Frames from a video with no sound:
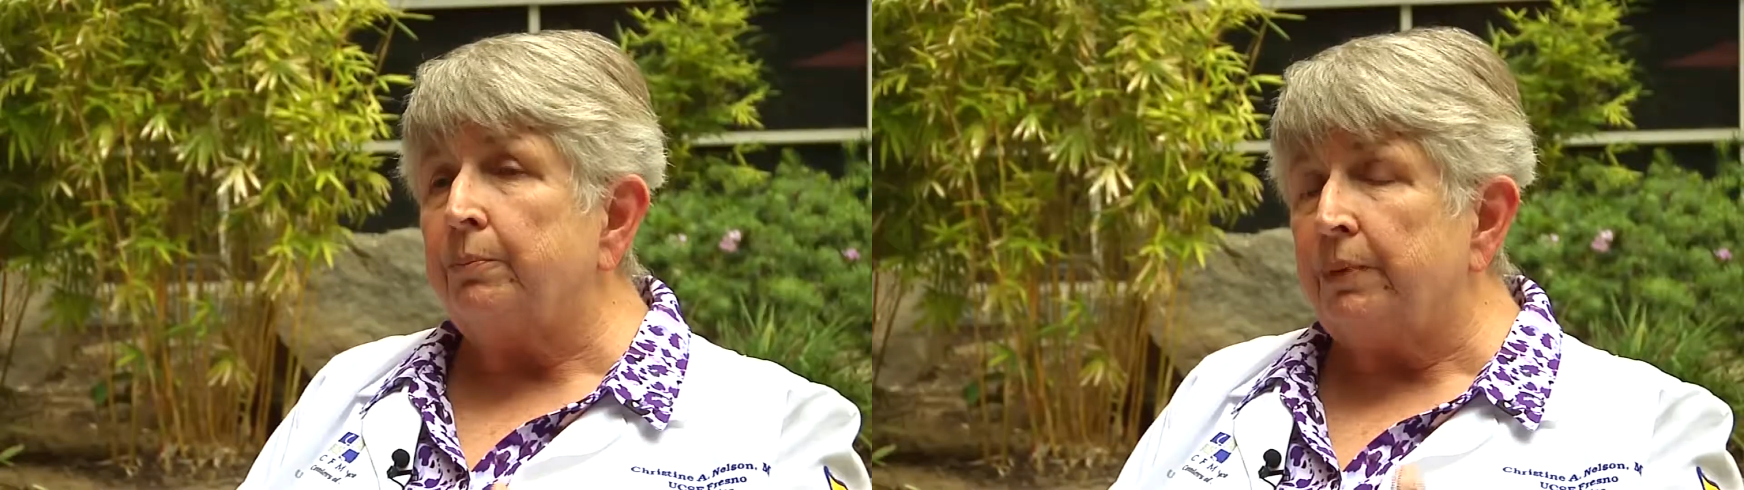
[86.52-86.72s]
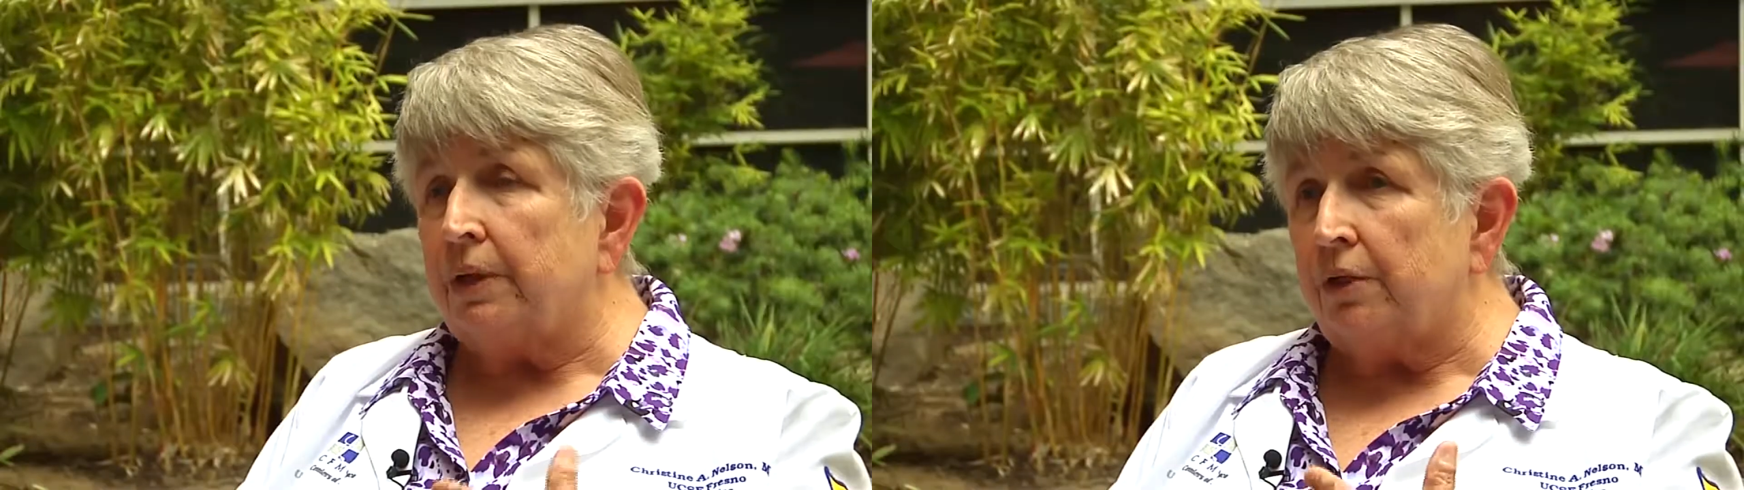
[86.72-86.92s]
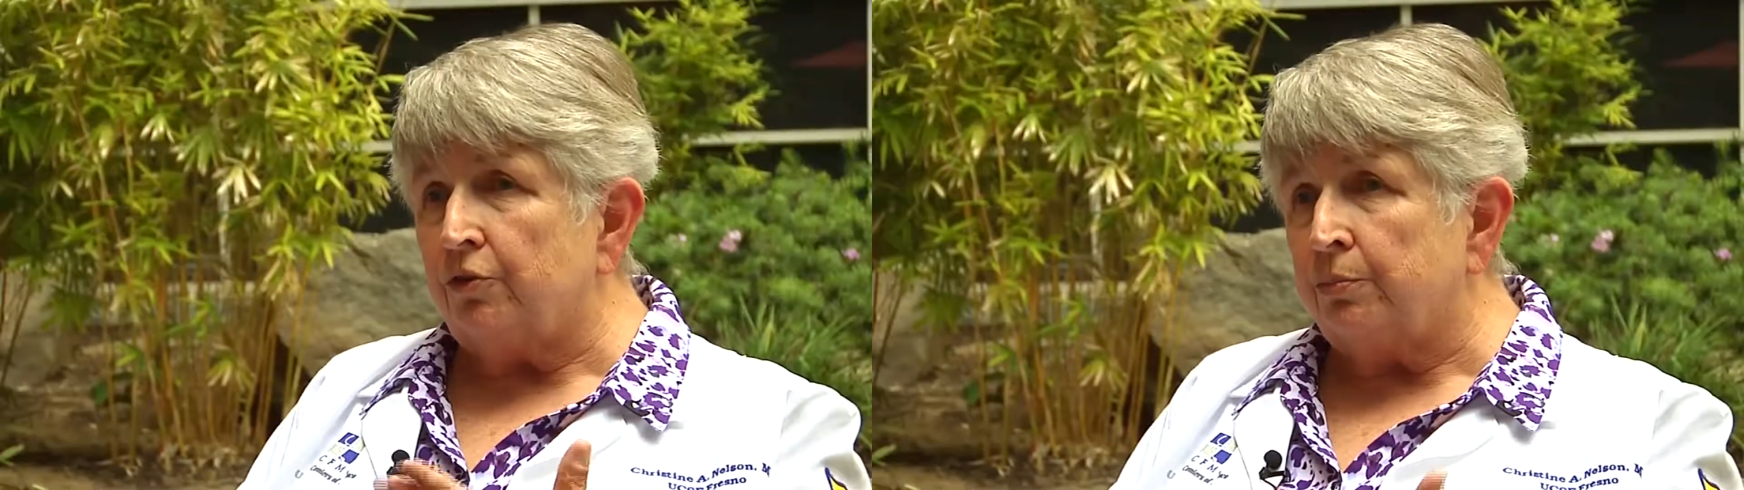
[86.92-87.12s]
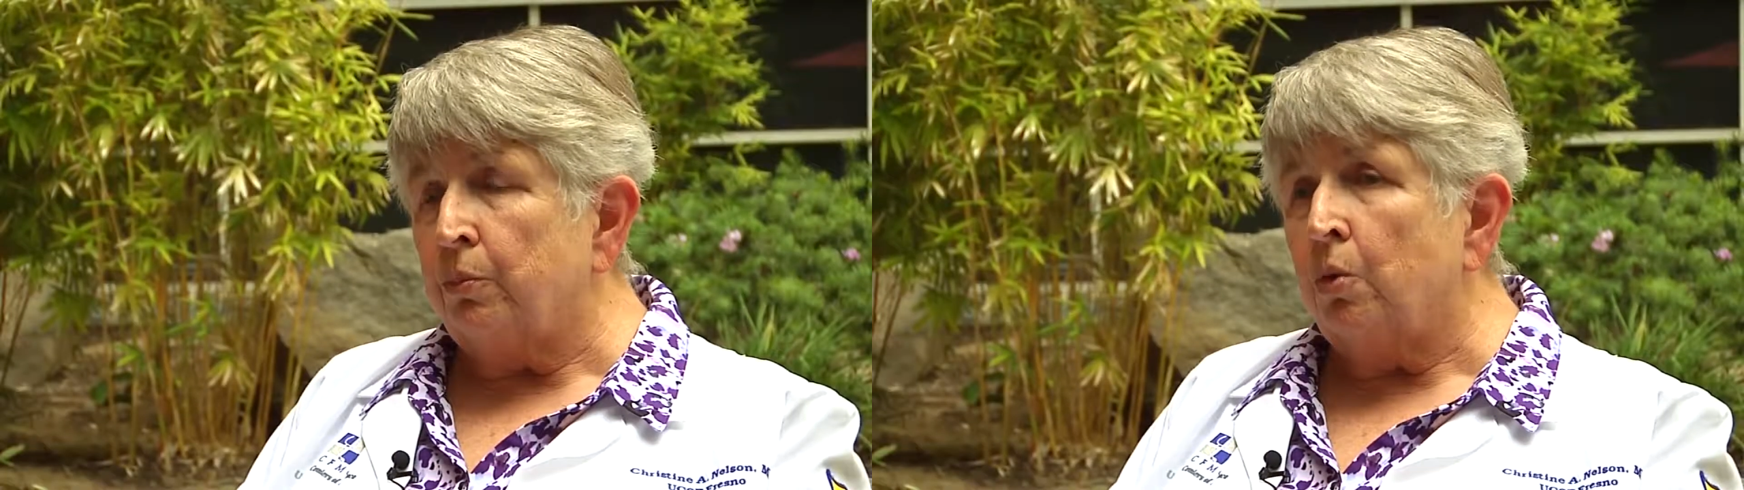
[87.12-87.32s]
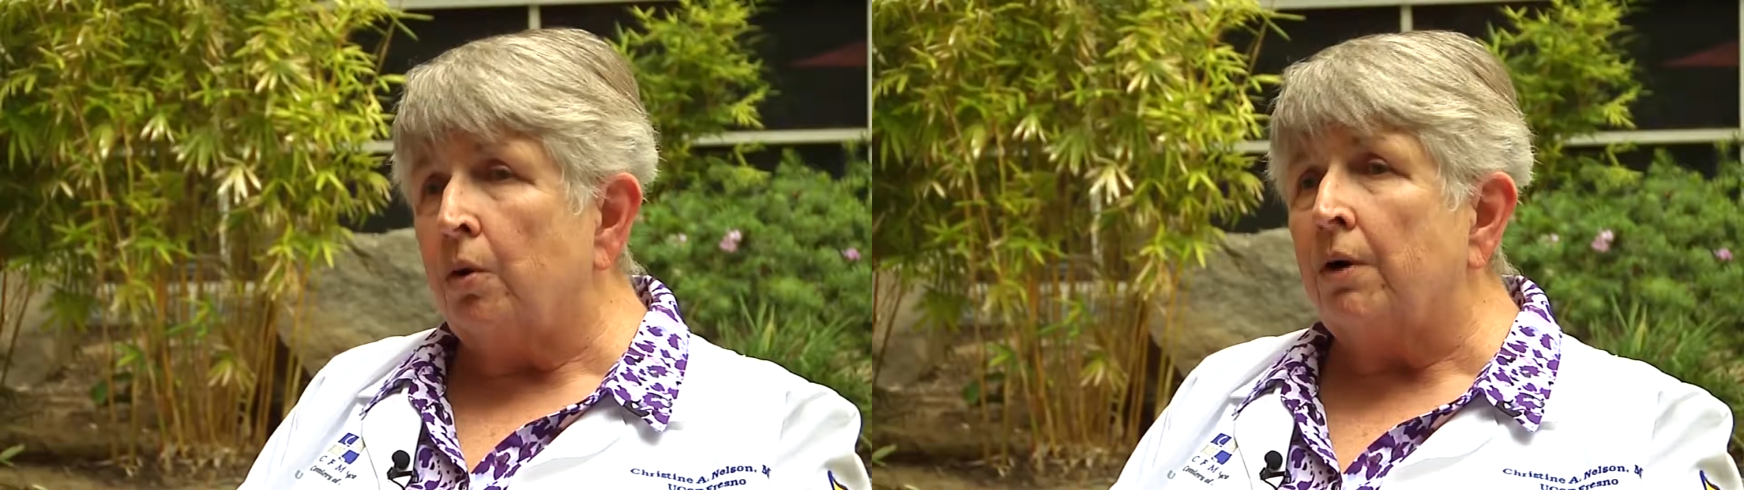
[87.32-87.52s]
but is
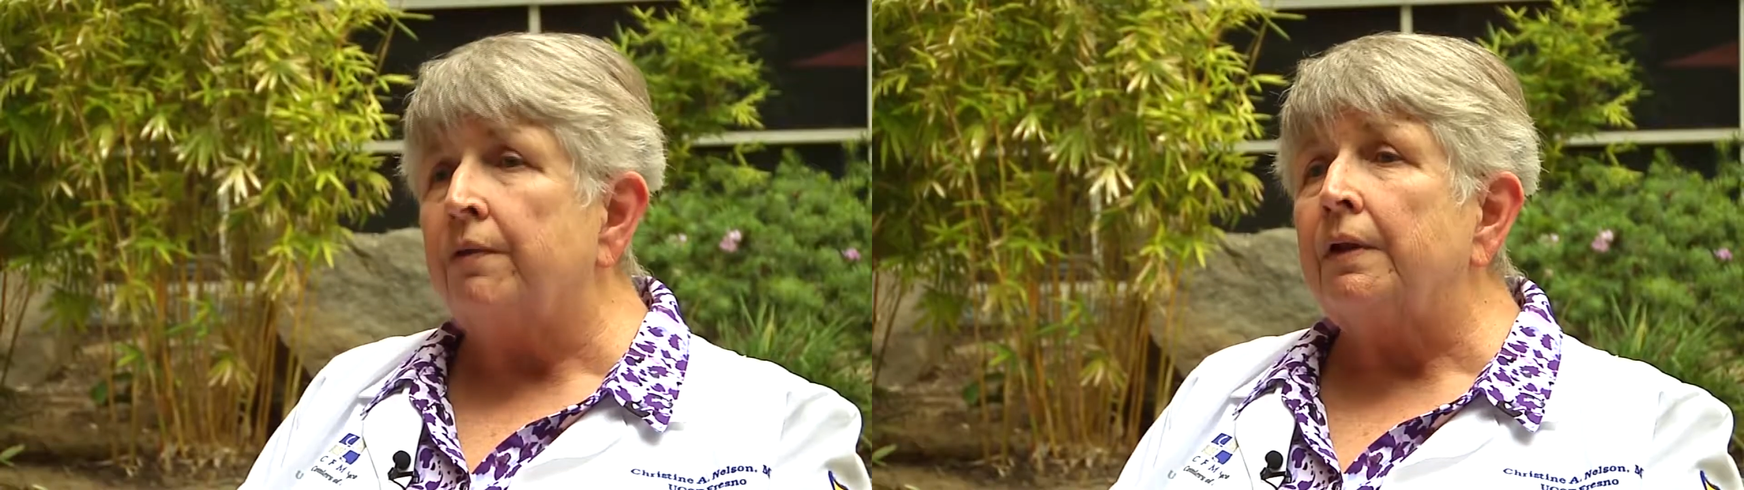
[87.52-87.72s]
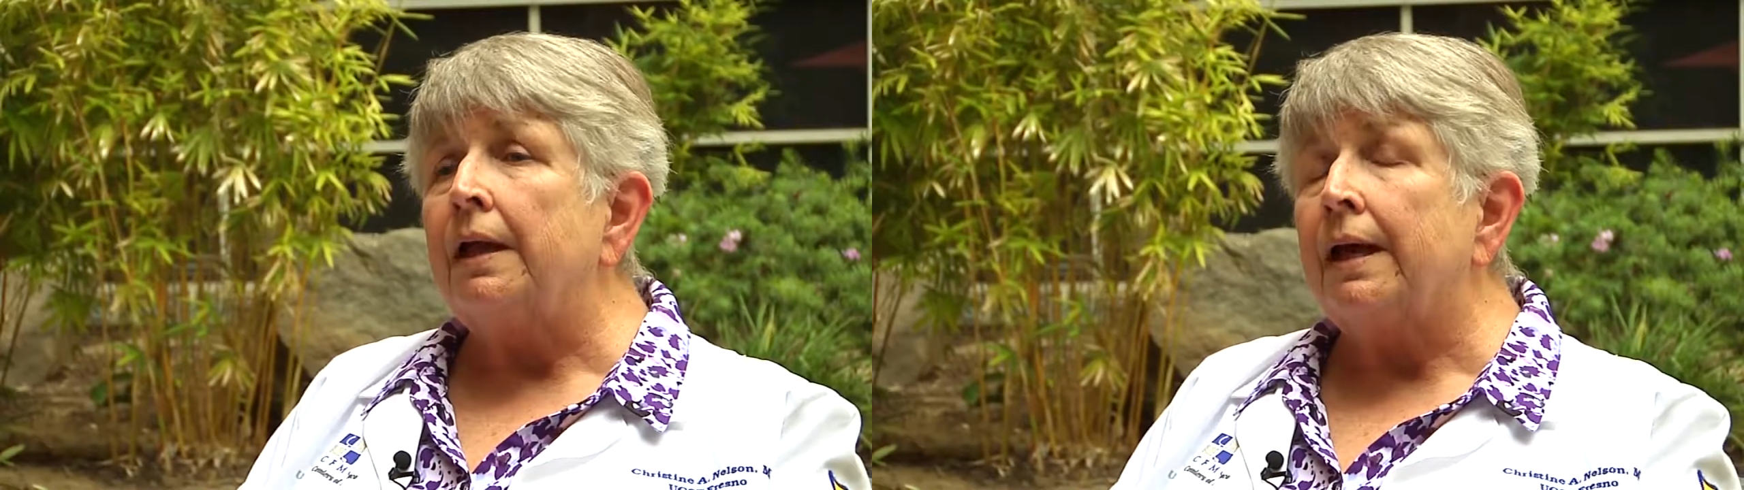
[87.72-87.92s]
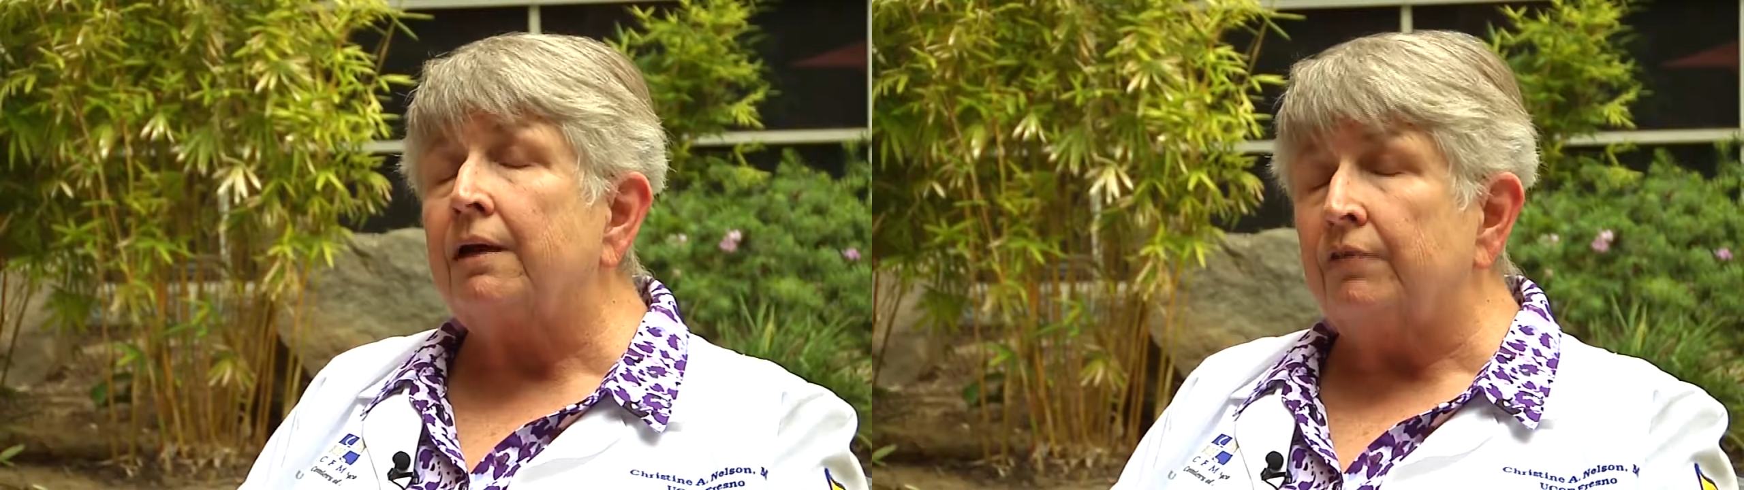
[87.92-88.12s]
more the lack